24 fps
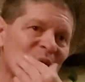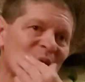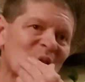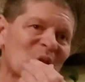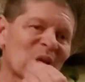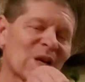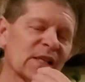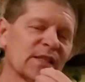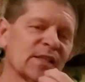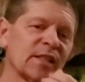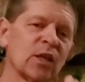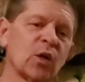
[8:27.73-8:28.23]

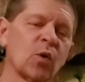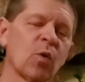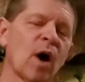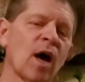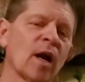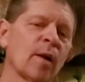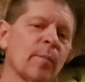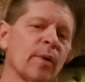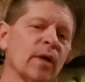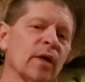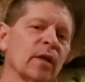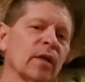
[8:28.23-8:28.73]
I see quite
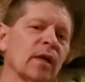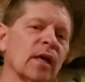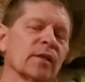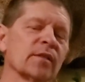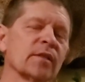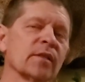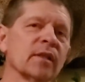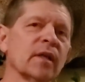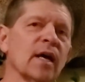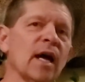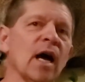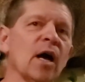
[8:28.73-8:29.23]
a bit less
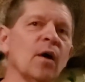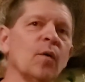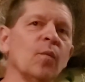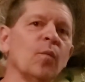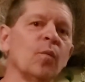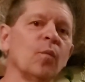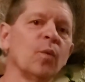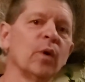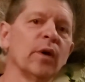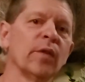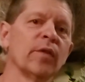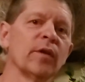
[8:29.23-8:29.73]
of that
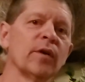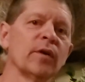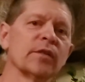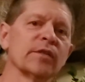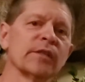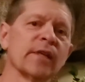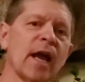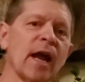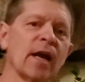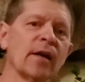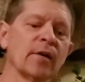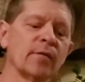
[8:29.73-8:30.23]
with a
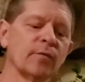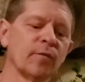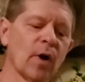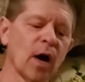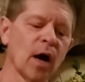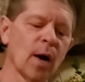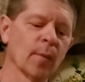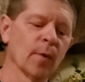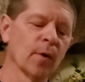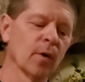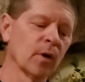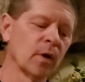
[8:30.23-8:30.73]
sanded
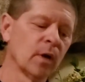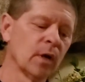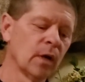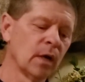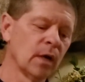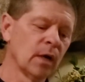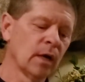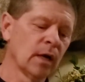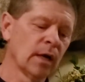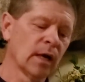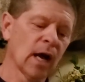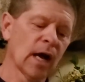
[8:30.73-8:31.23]
fiber.
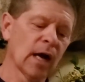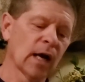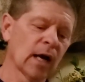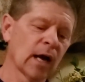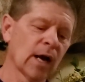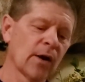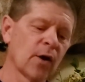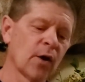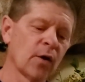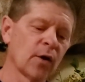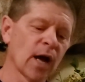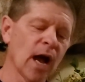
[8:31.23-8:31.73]
Now, I
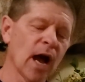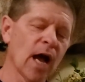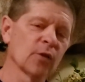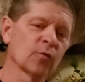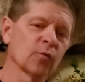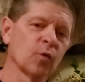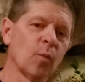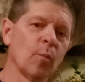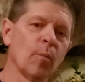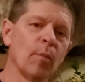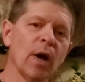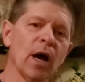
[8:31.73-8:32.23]
know guys
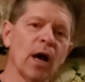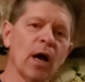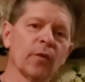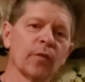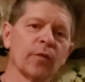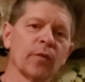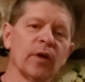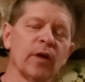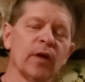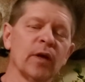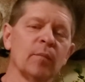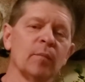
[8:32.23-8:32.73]
will melt
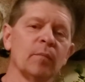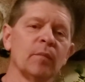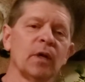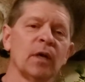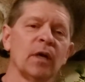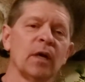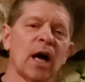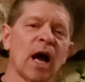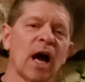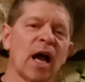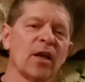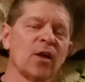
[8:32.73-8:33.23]
them.
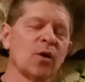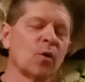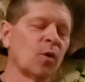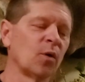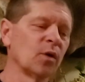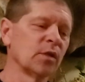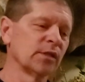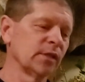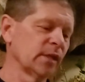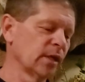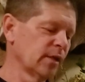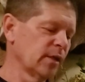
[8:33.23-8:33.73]
I
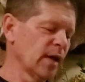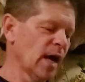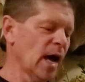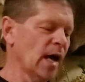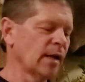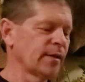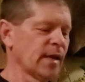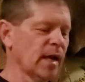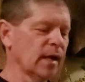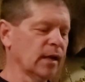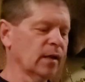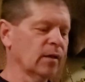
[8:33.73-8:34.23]
always did that. I
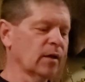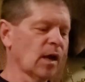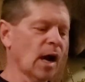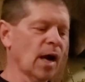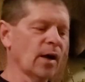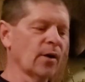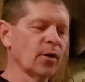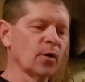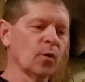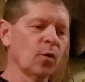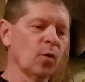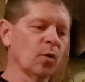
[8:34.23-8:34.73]
take a
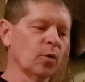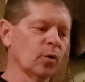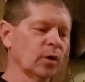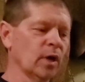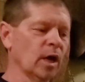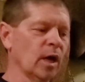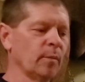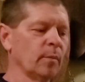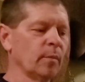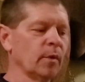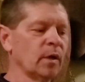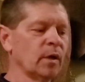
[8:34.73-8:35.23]
lighter and hold it
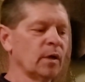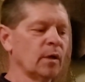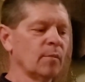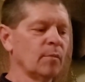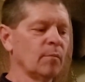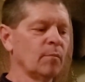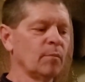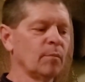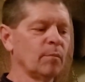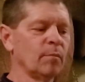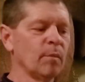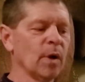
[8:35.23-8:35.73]
up,
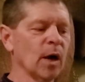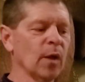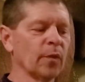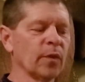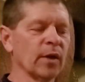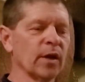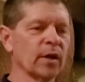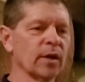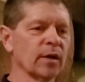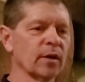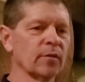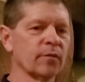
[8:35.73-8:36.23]
melt the
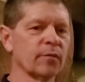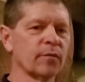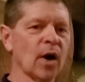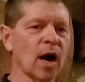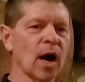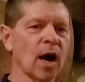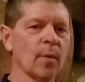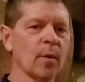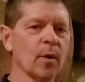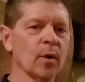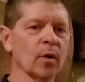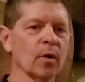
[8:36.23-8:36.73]
end of the
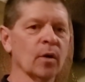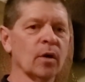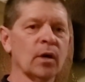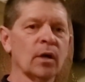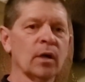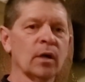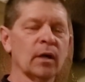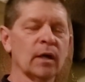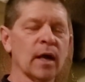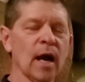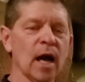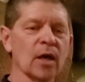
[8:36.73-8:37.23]
fiber.
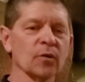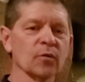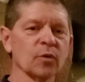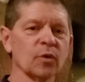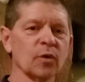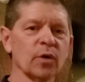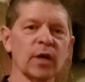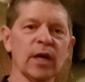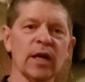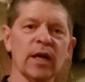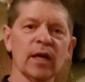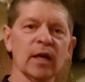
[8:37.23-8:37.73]
Guys will
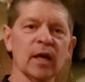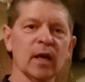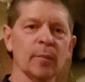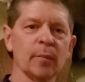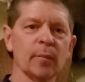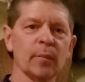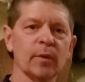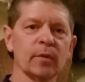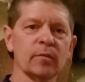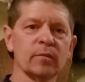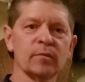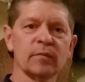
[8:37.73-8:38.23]
heat up
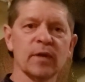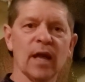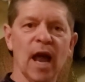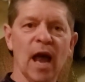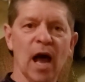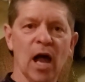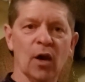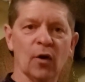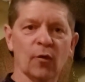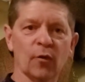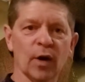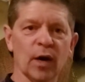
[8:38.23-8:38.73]

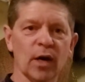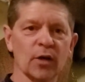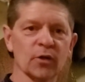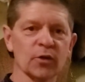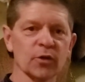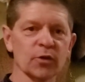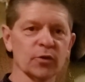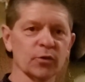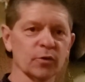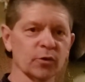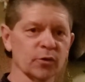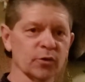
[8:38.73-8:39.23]
Allen
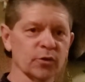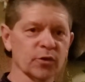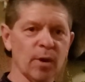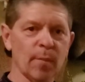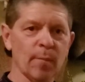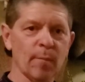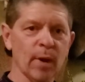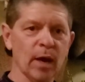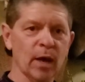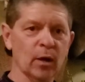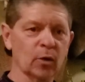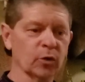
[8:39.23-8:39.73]
wrenches or some
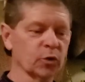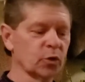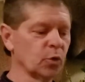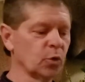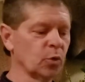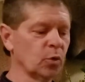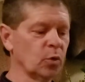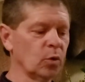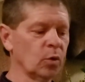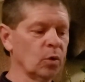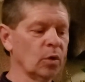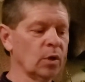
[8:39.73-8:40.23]
metal
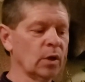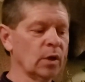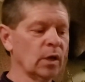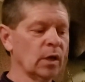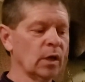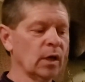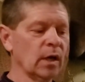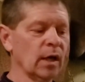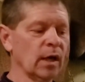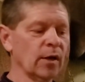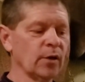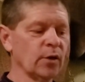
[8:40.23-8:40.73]
tool
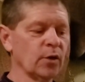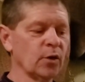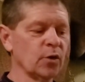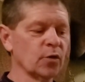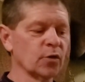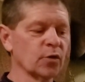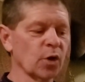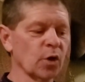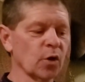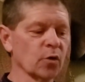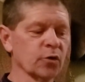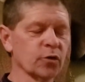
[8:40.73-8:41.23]
and use
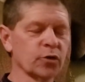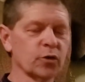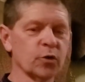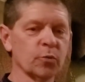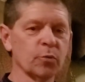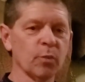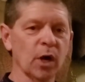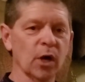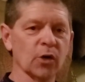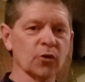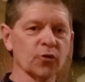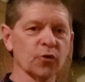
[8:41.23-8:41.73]
those to
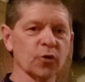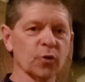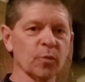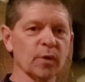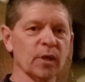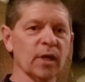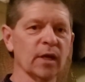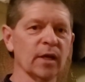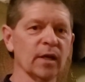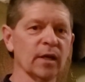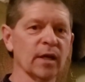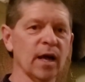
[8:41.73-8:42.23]
mushroom the
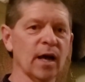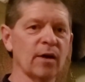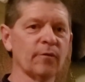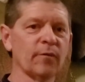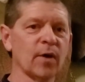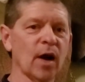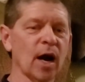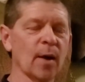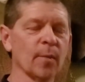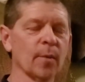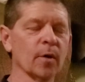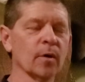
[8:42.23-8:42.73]
end of that
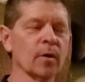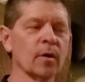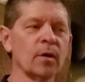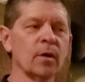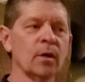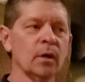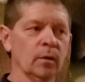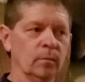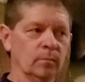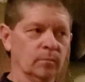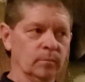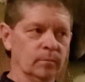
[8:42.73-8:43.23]
fiber.
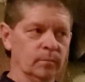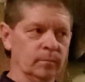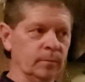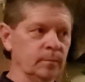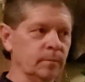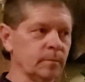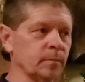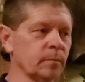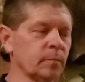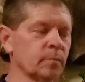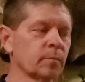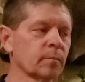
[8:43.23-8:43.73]

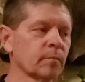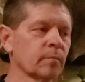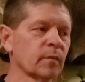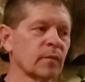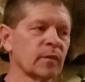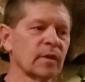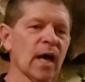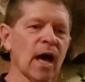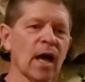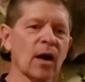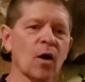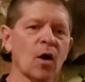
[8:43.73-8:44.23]

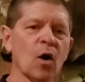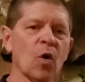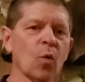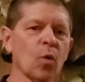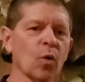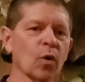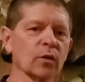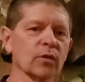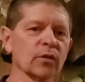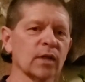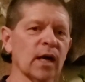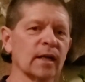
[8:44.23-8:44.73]
That all
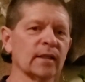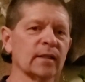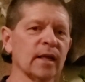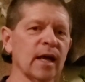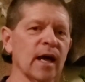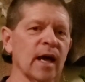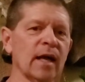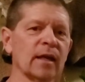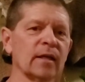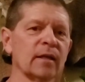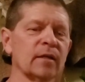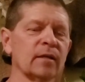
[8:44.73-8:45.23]
works like
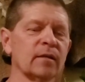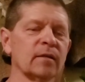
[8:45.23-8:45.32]
that.